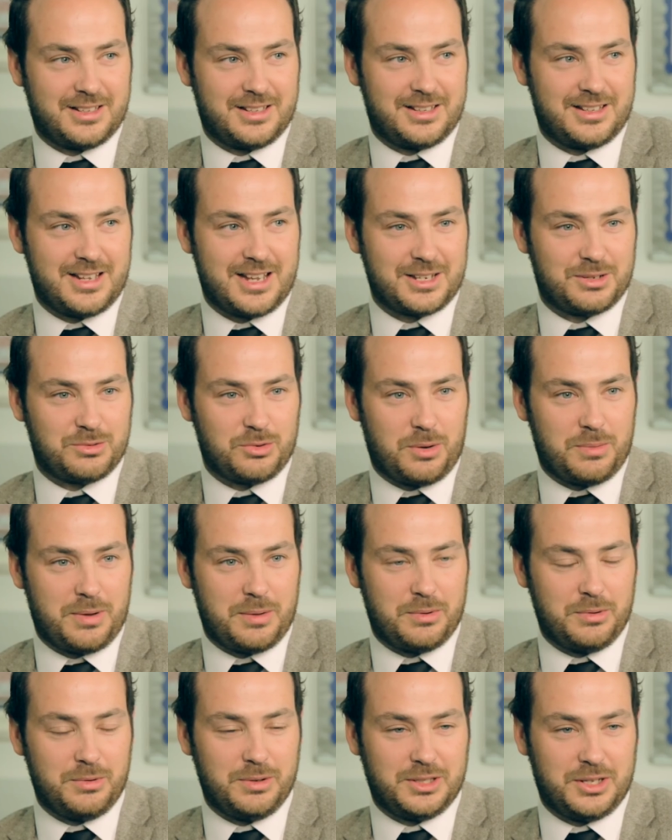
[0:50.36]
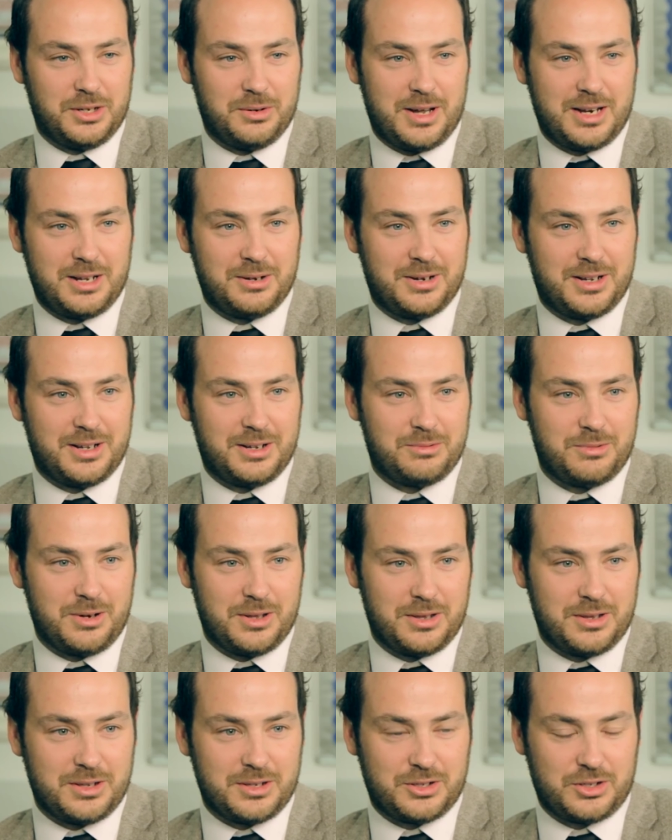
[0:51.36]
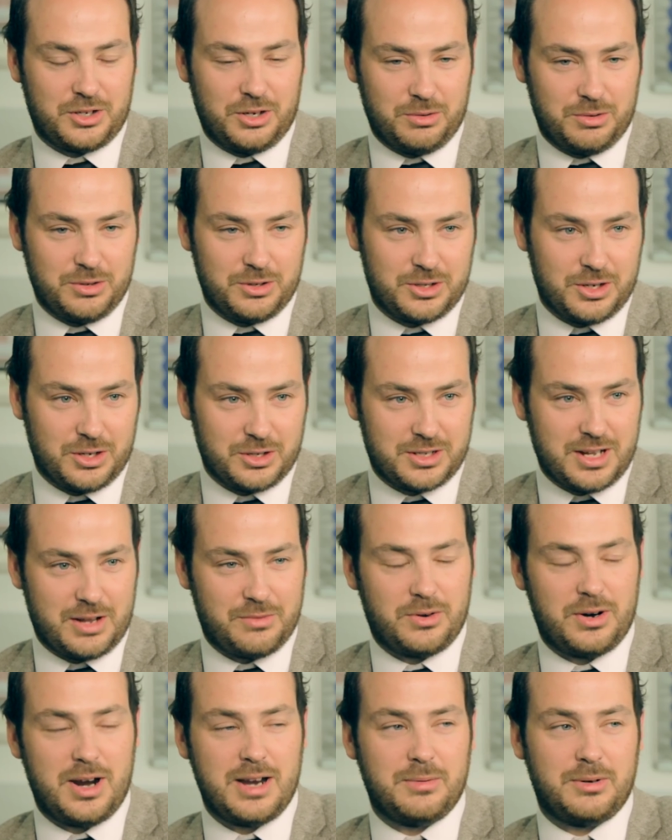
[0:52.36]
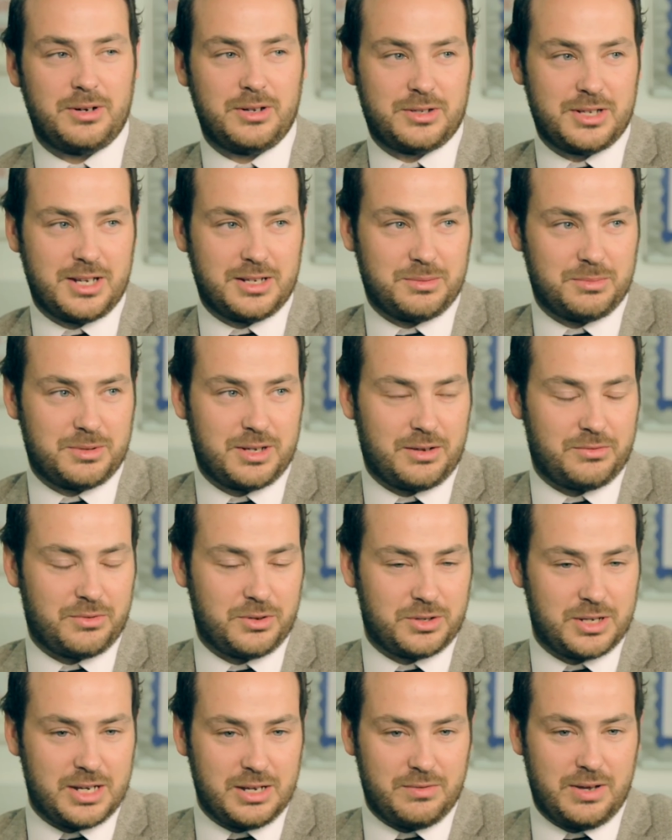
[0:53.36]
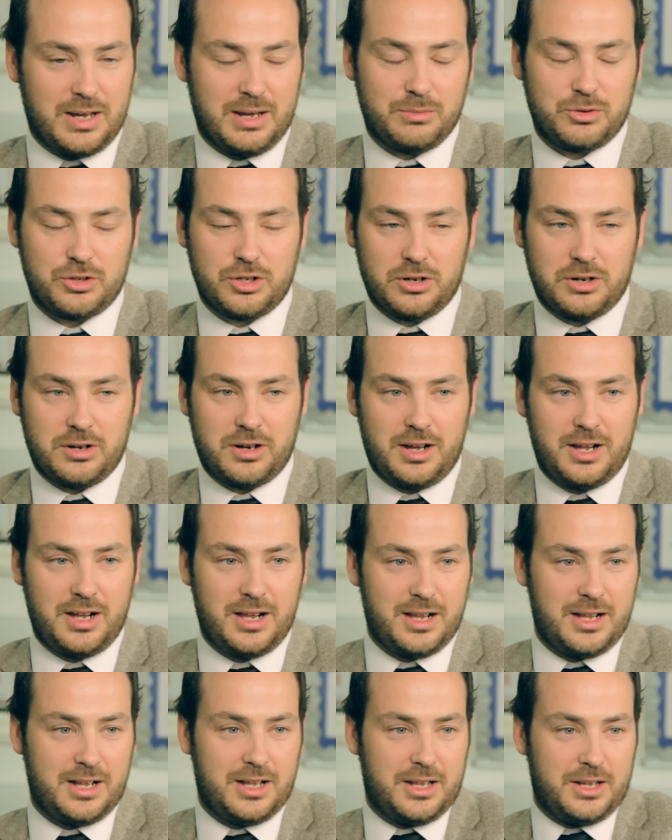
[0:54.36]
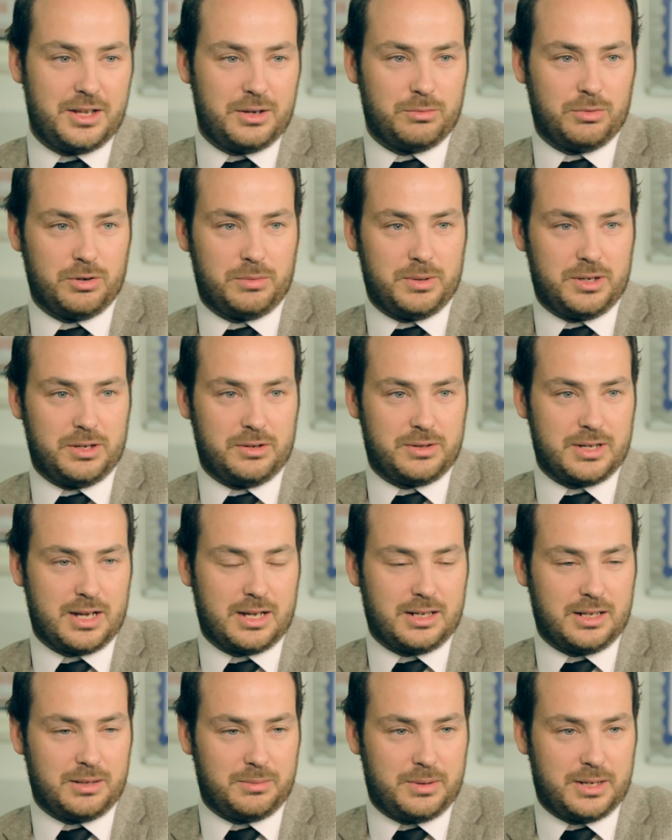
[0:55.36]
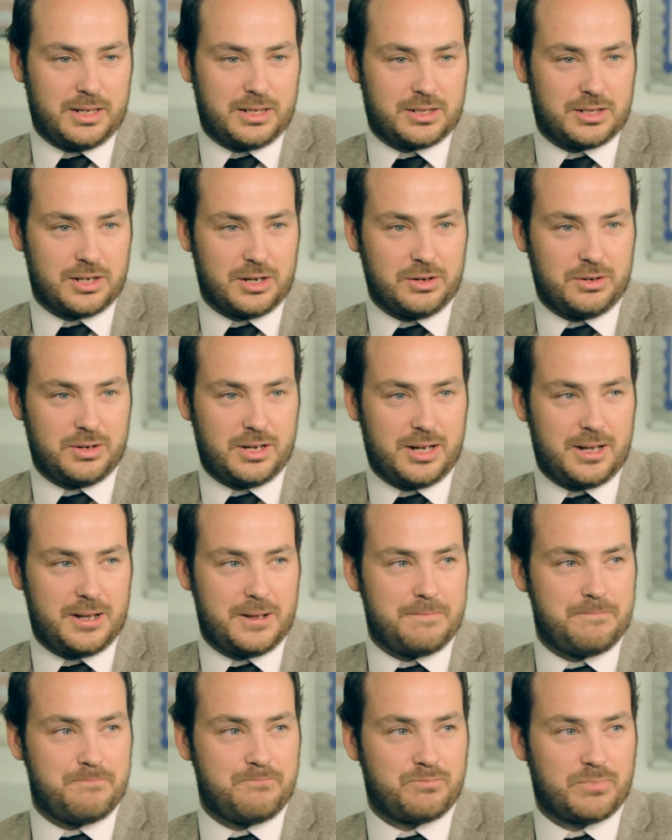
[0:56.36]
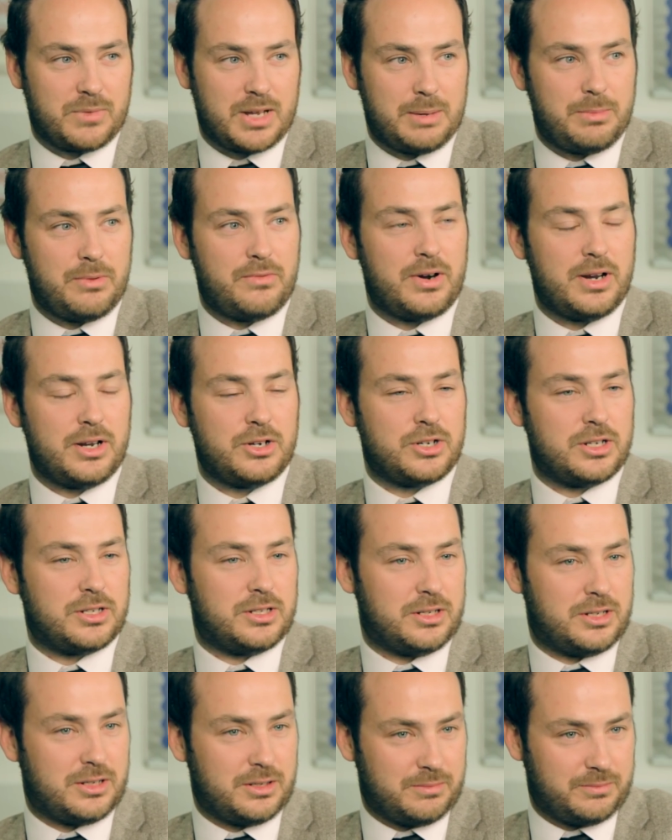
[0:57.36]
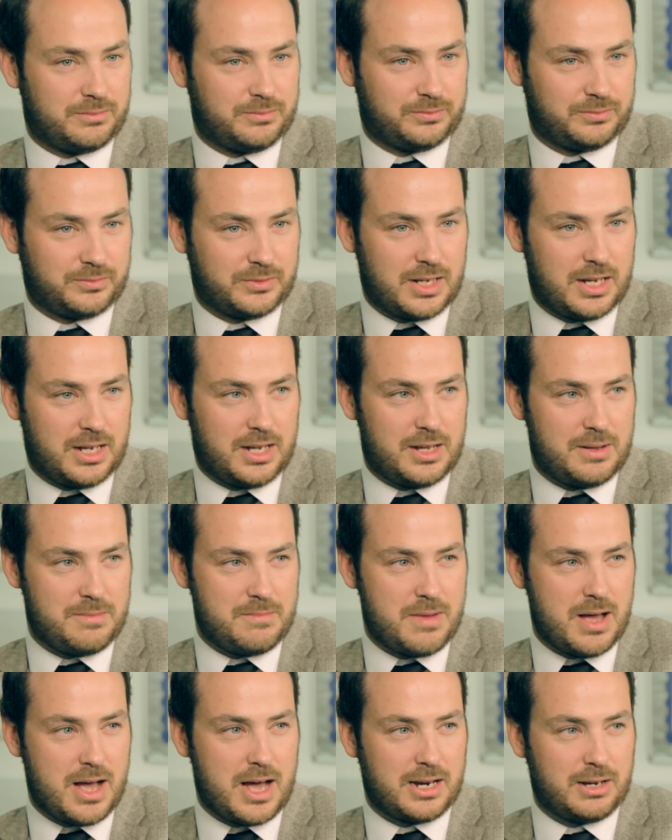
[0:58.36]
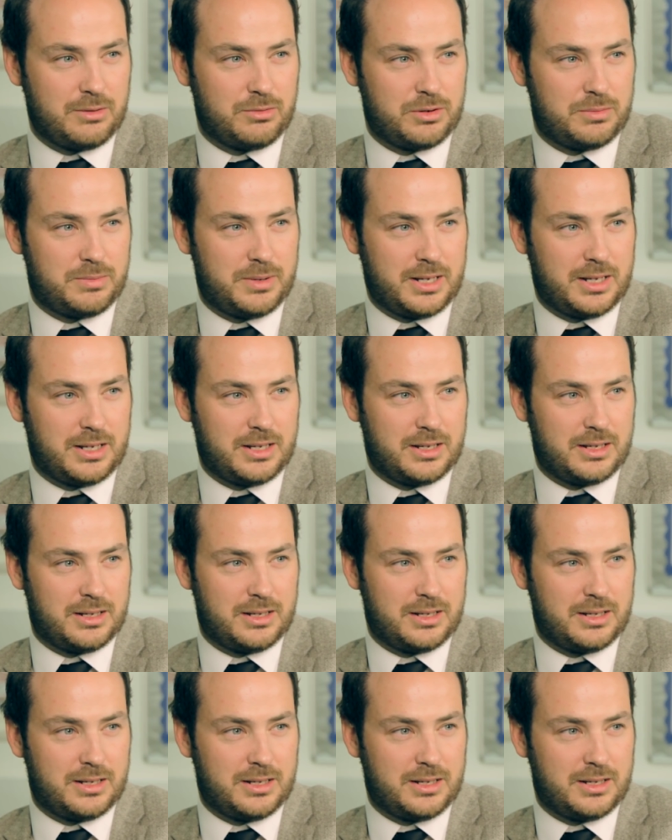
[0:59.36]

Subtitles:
that's what people will do anyway, whether the students or staff or anybody who sees themselves on TV, I'm sure, would be doing that a little bit. So I'd be very interested, and it would be